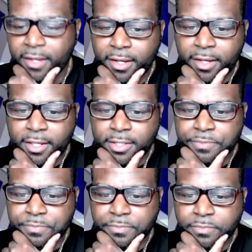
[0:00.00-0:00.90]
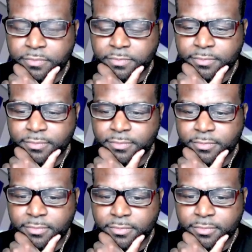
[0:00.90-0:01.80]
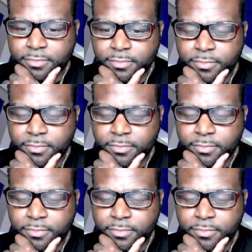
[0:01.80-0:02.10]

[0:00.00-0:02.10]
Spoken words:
Nobody speaks.